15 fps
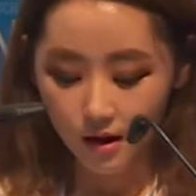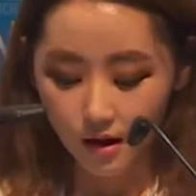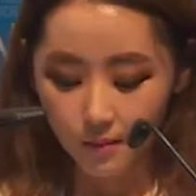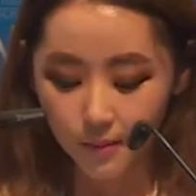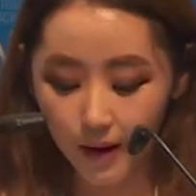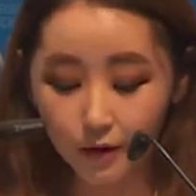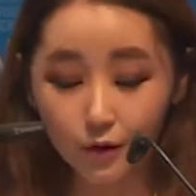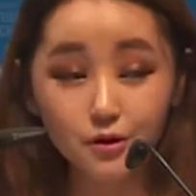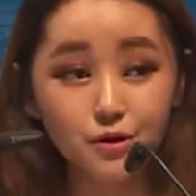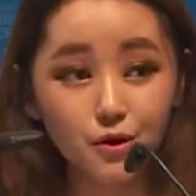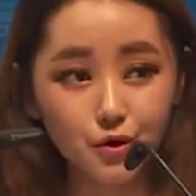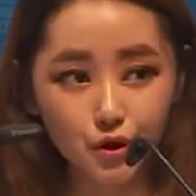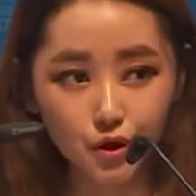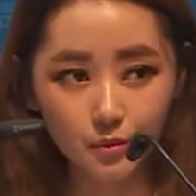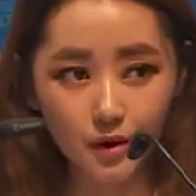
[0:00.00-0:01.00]
but also
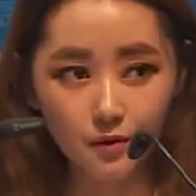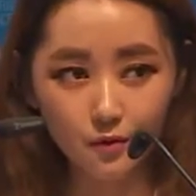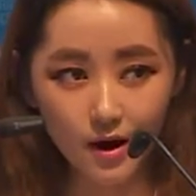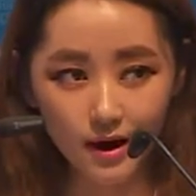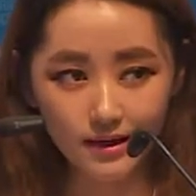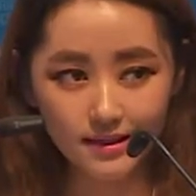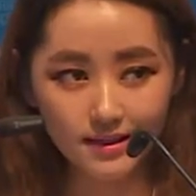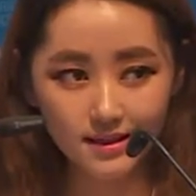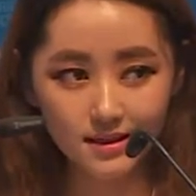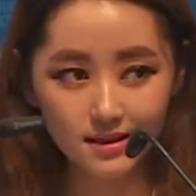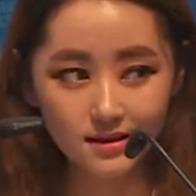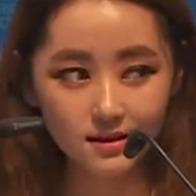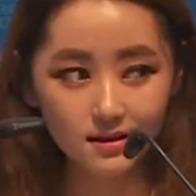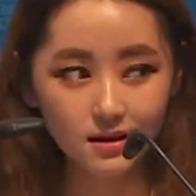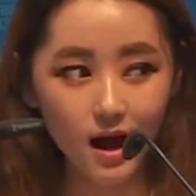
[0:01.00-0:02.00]
human rights,
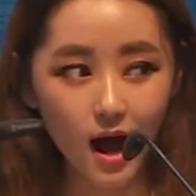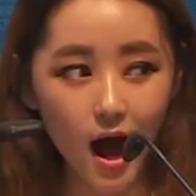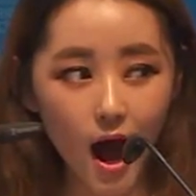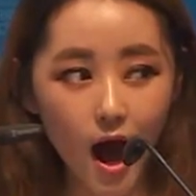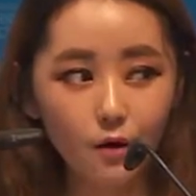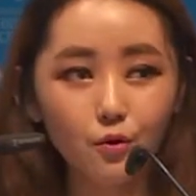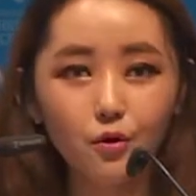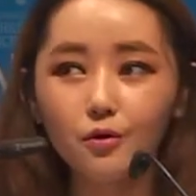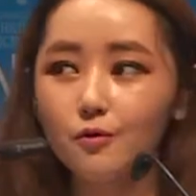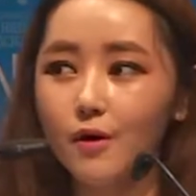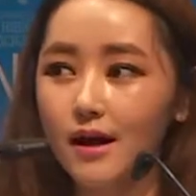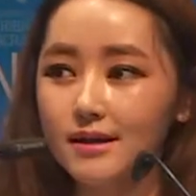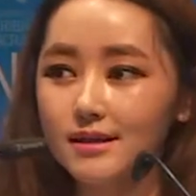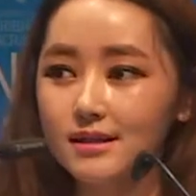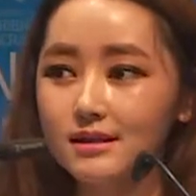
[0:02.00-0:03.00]
our
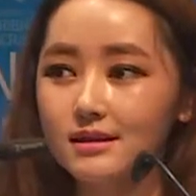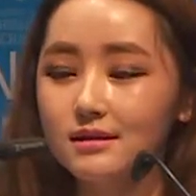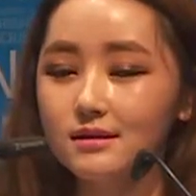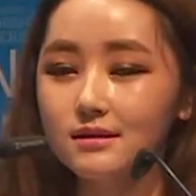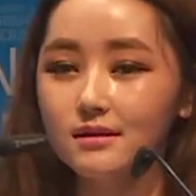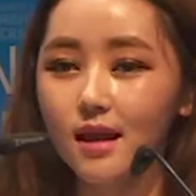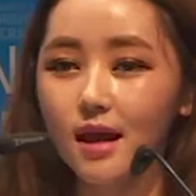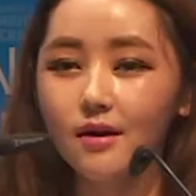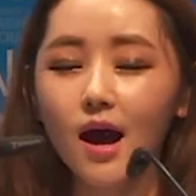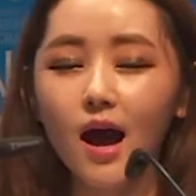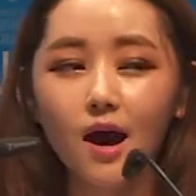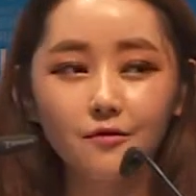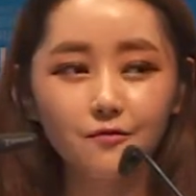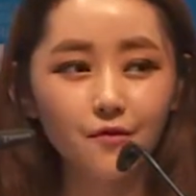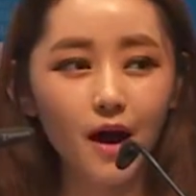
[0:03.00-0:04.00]
rights that
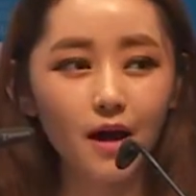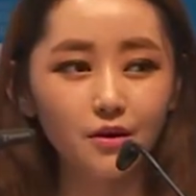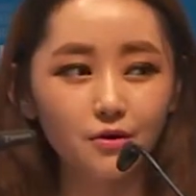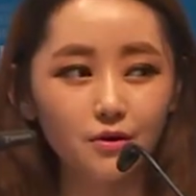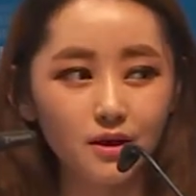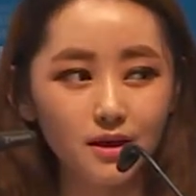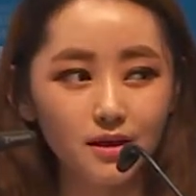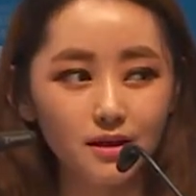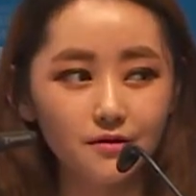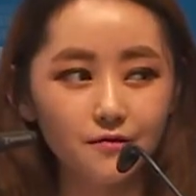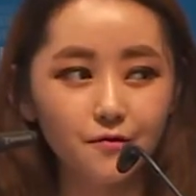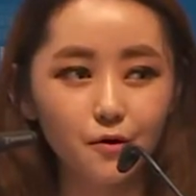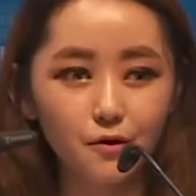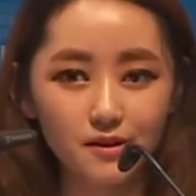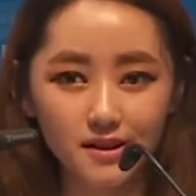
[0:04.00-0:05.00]
have violated
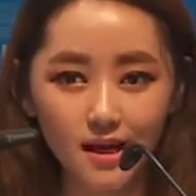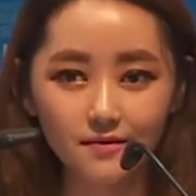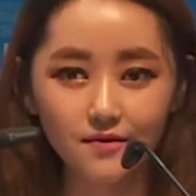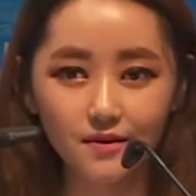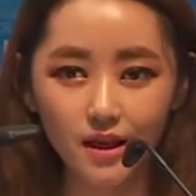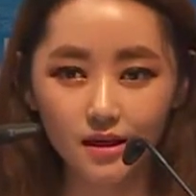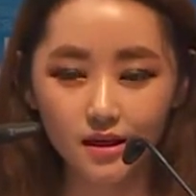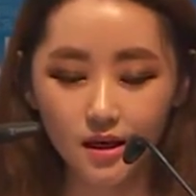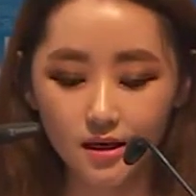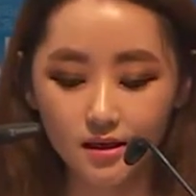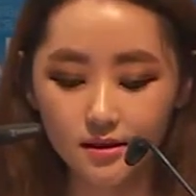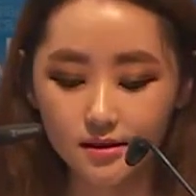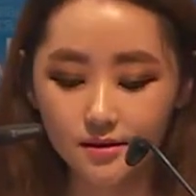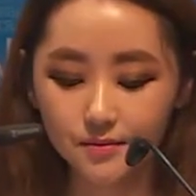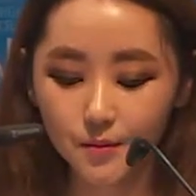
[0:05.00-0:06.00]
for seven
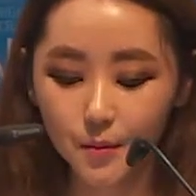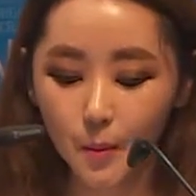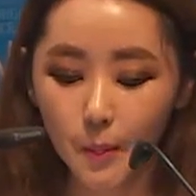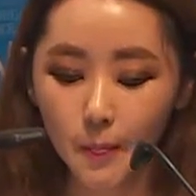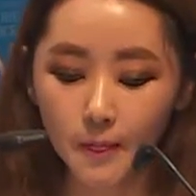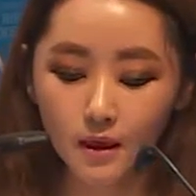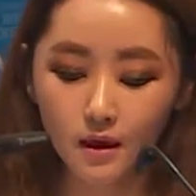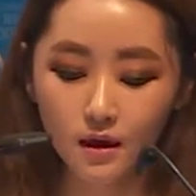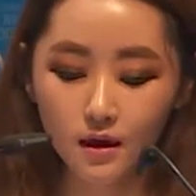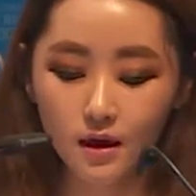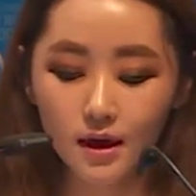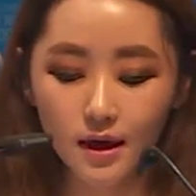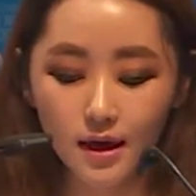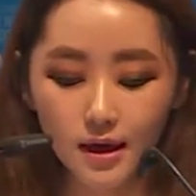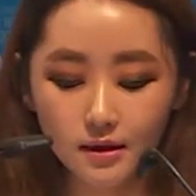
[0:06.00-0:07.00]
decades
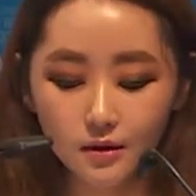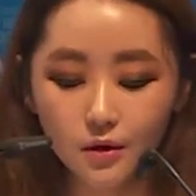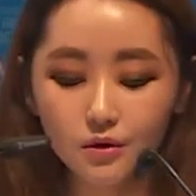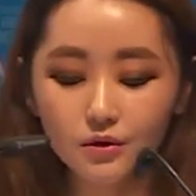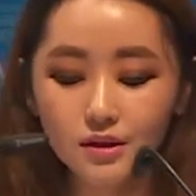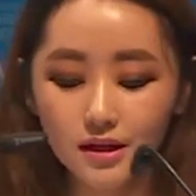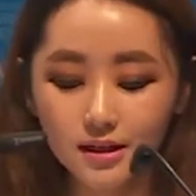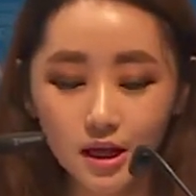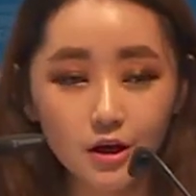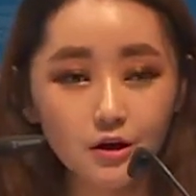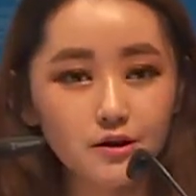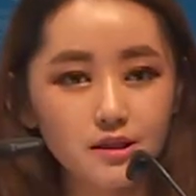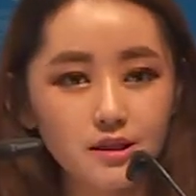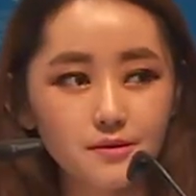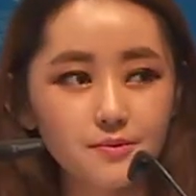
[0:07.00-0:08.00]
in
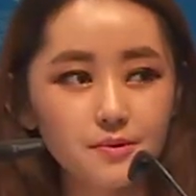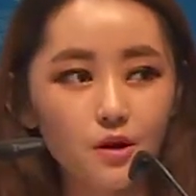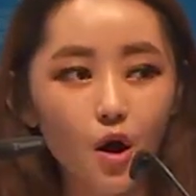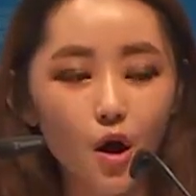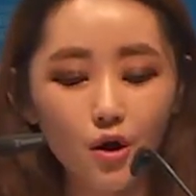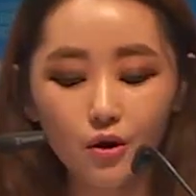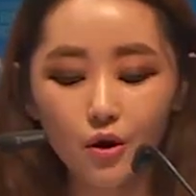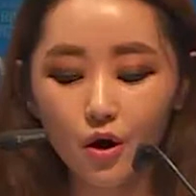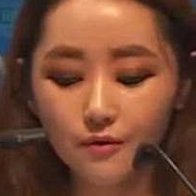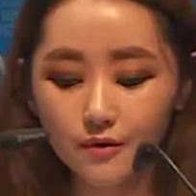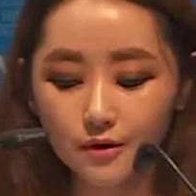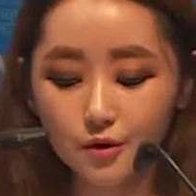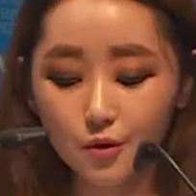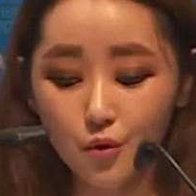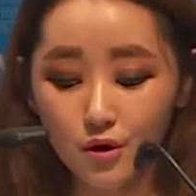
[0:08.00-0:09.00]
dictatorships all over
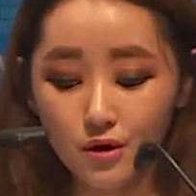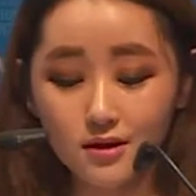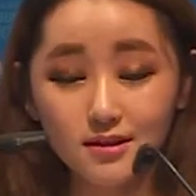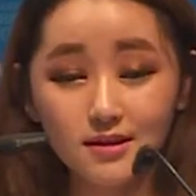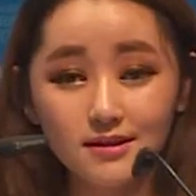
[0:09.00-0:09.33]
the world.